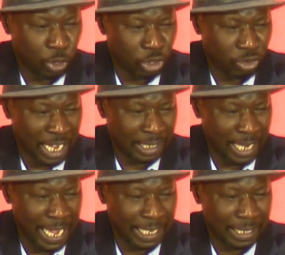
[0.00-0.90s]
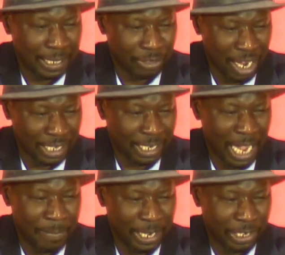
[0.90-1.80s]
to
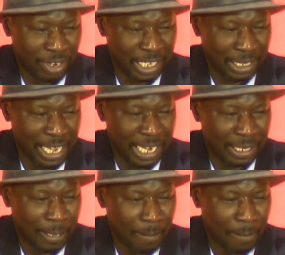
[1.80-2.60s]
transcribe and translate